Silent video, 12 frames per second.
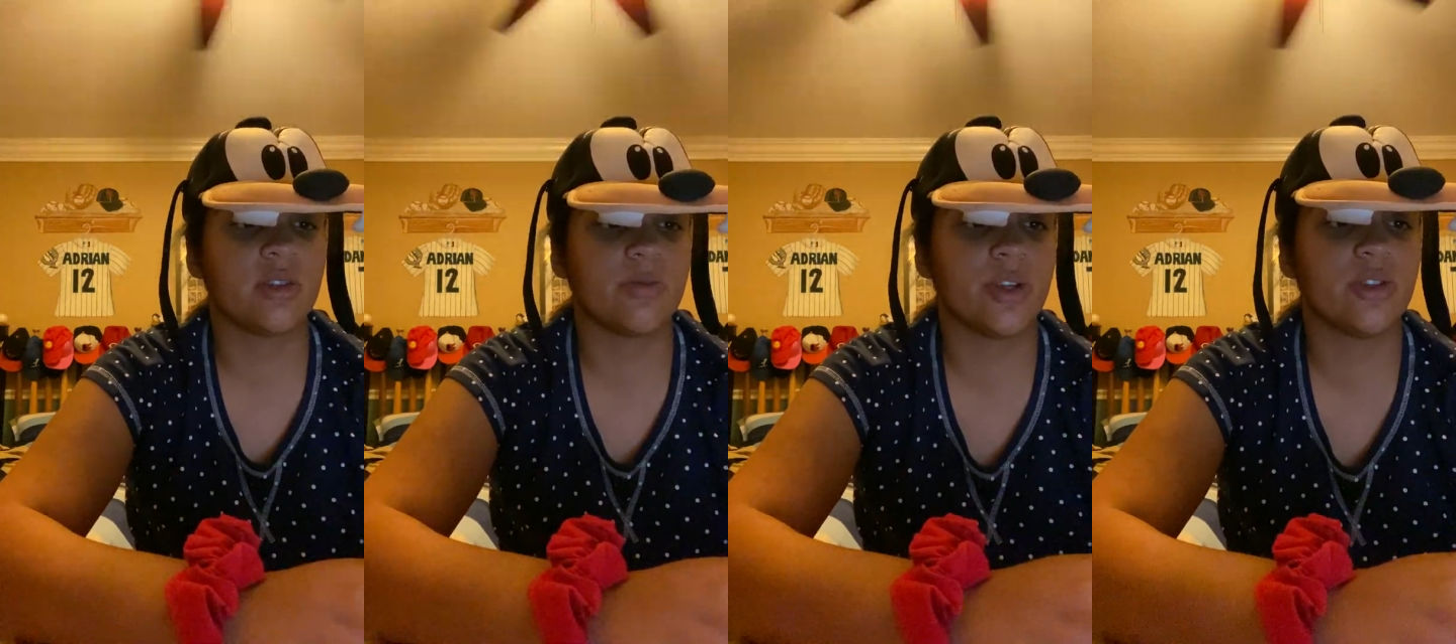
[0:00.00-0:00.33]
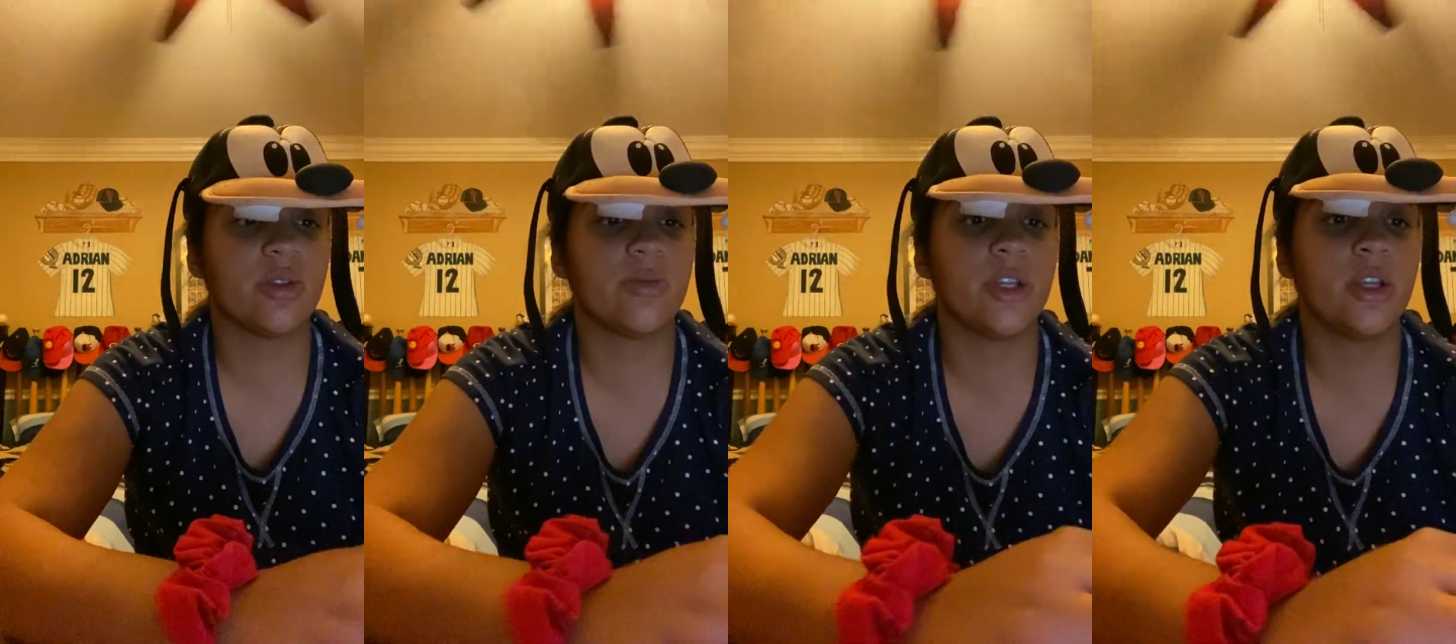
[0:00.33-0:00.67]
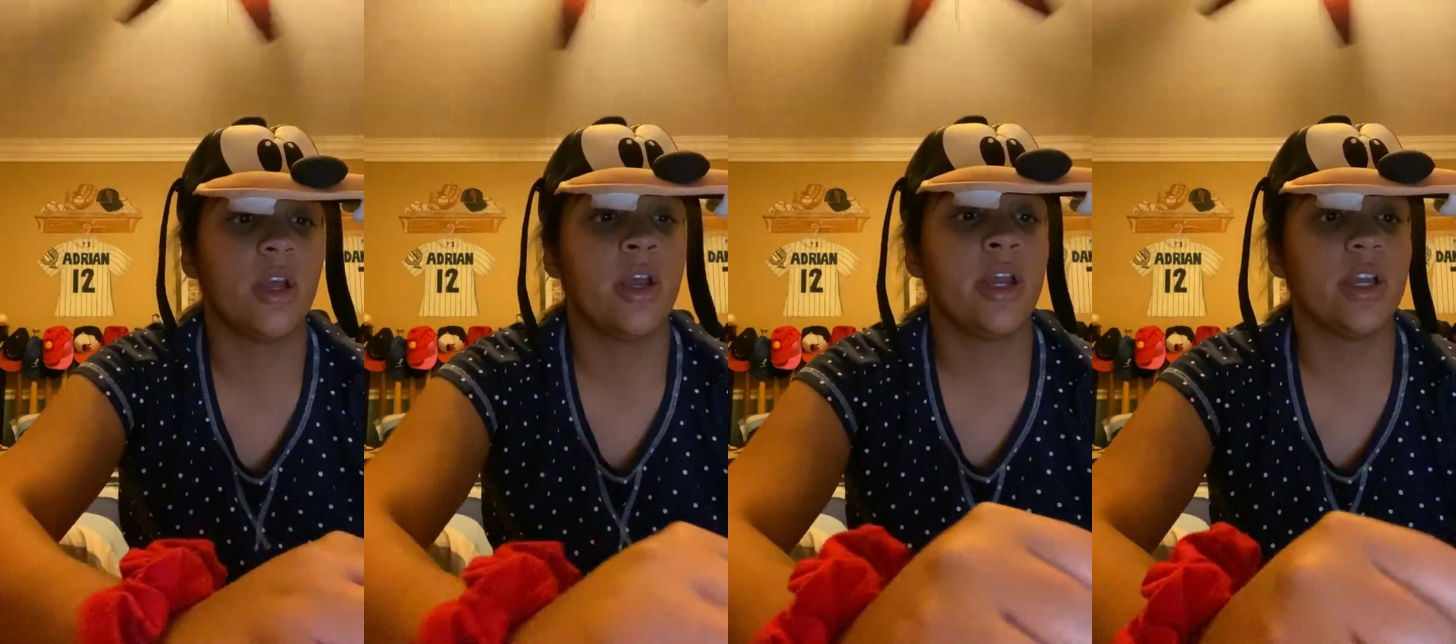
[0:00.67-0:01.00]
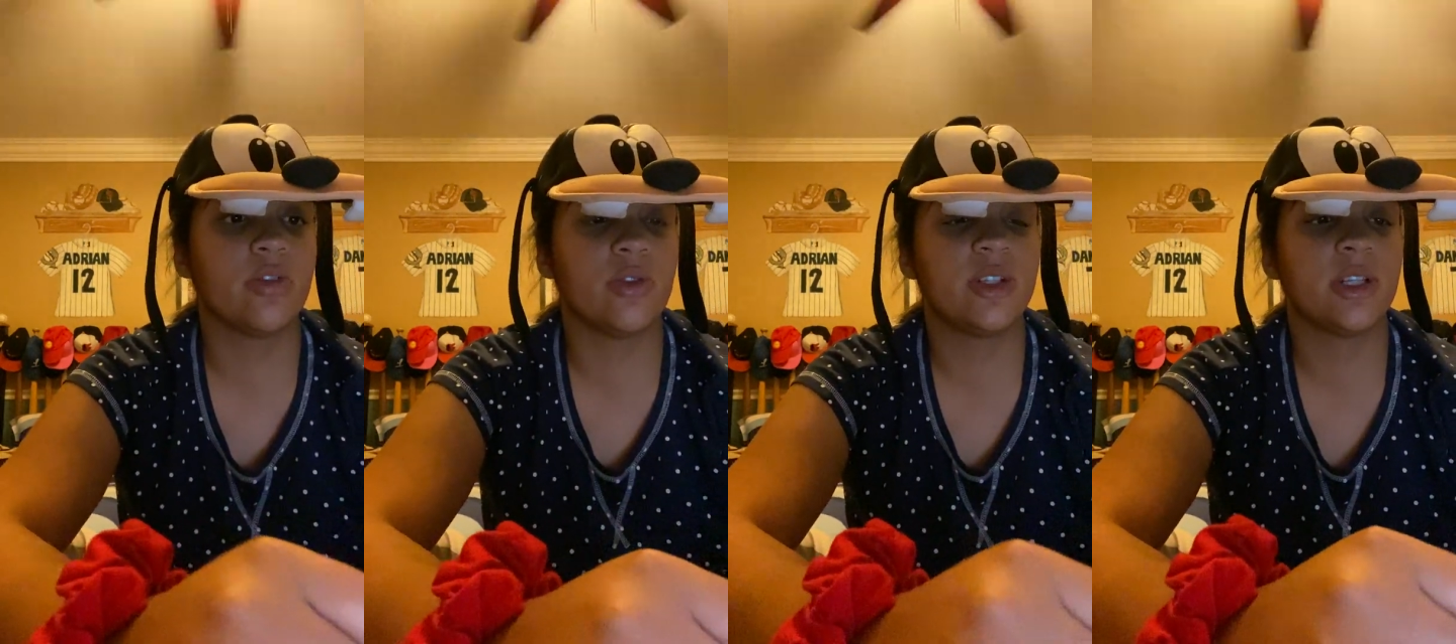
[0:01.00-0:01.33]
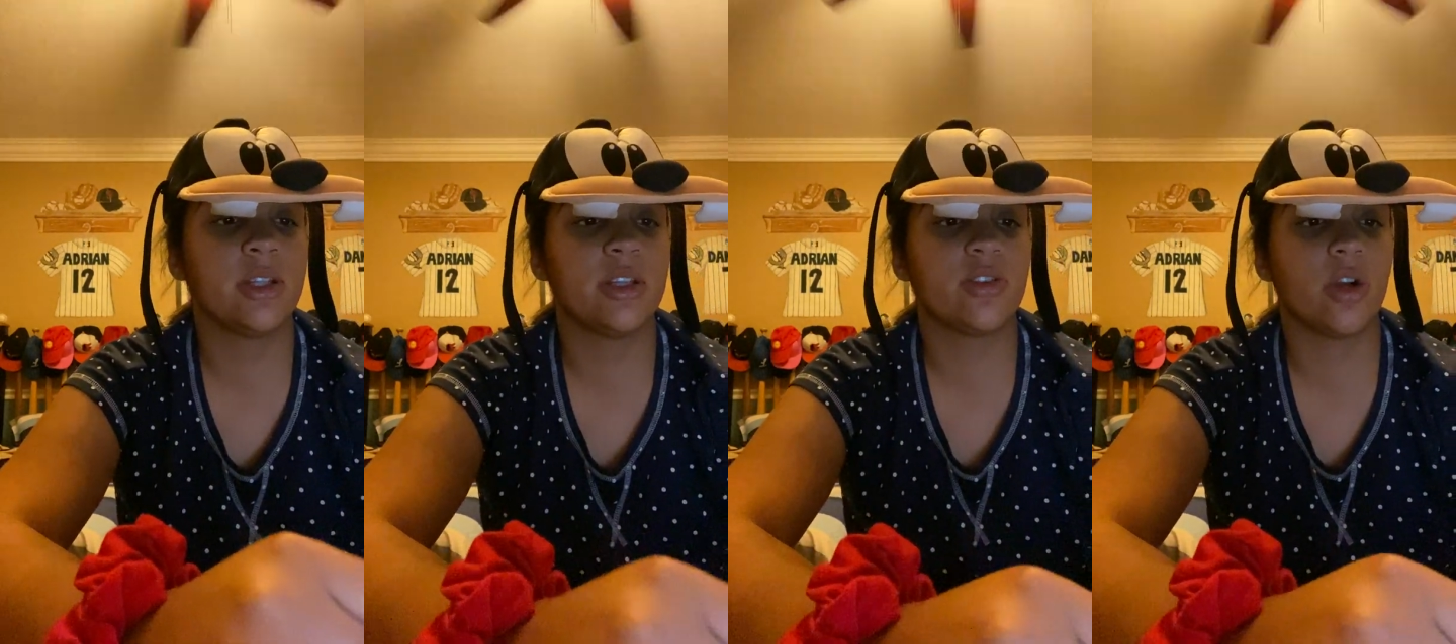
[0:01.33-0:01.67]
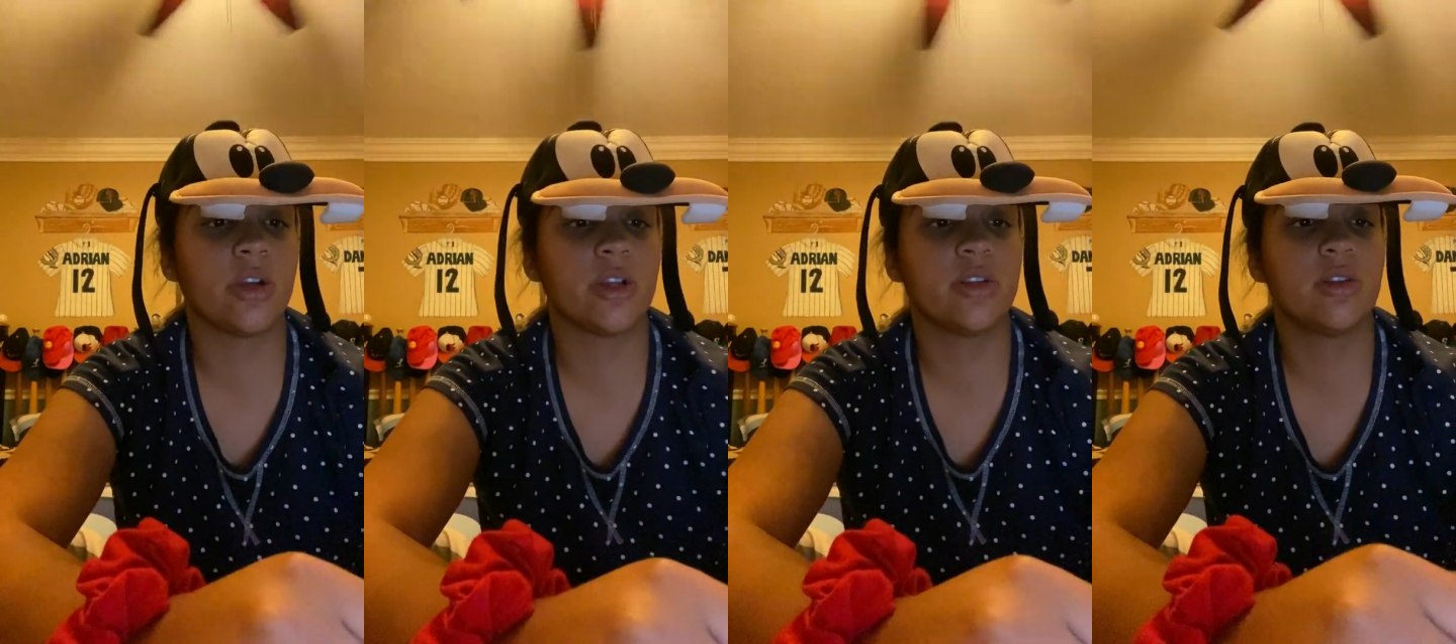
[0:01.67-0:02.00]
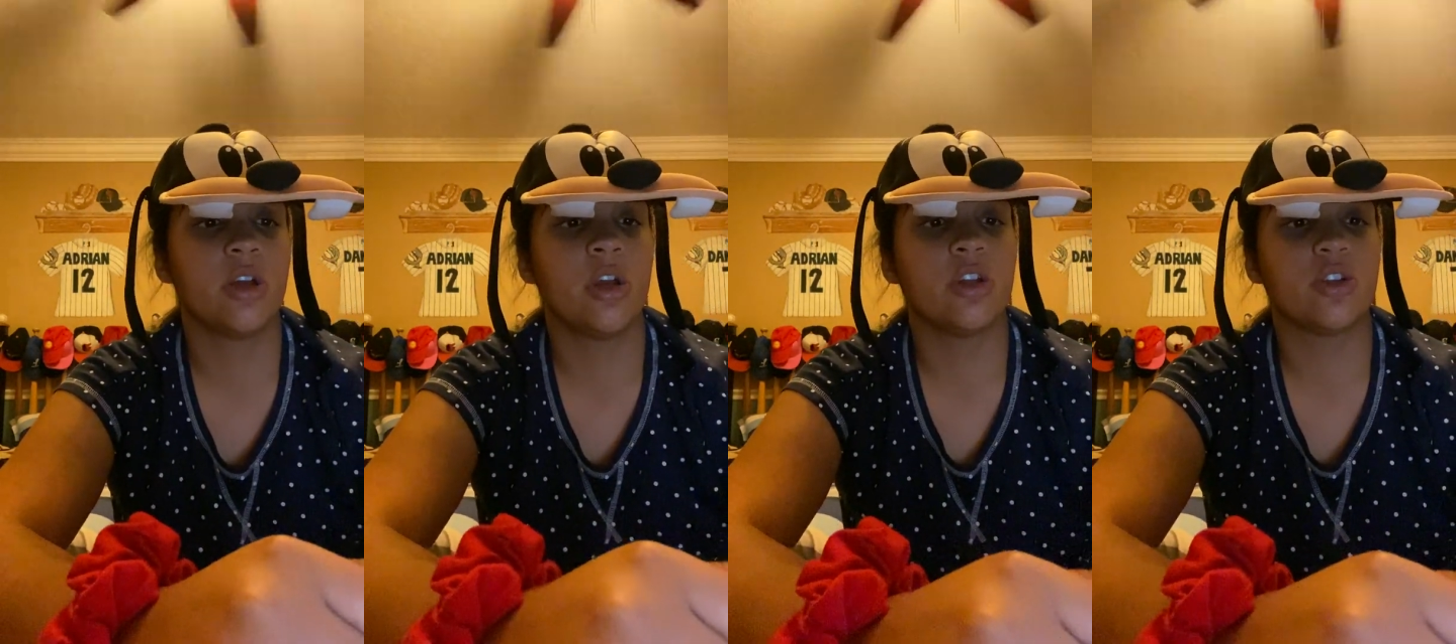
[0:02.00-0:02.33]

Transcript: appears to be increasingly targeted